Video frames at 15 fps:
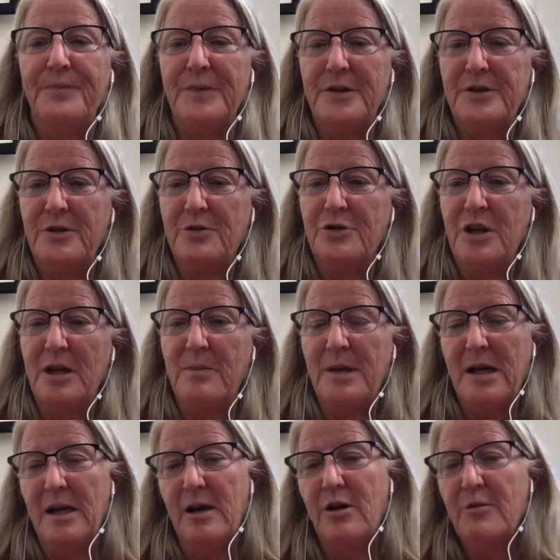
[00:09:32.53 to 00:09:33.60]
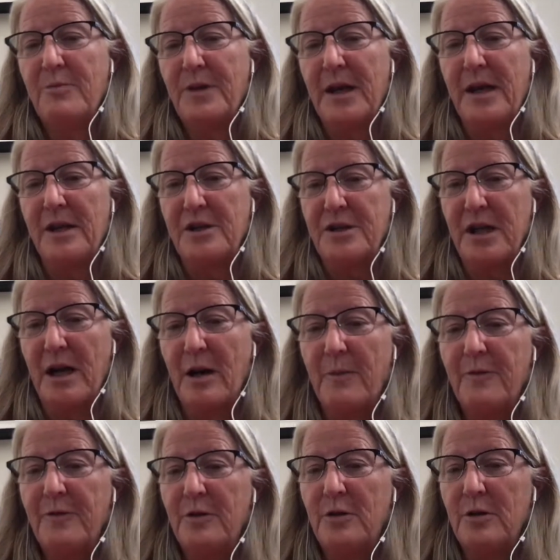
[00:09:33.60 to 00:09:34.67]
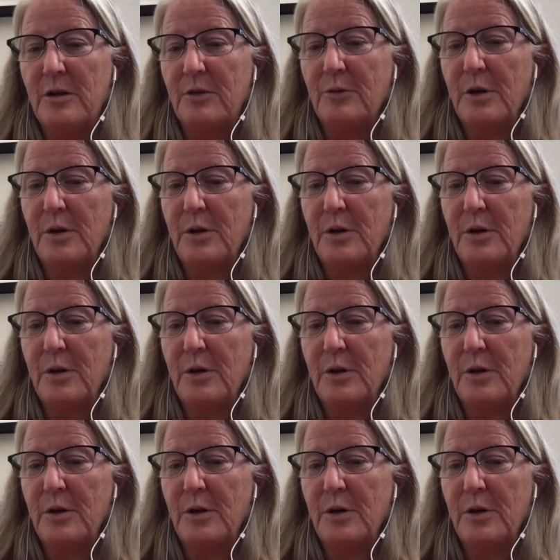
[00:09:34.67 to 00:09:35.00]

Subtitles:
So Jamie, I hope that is helpful.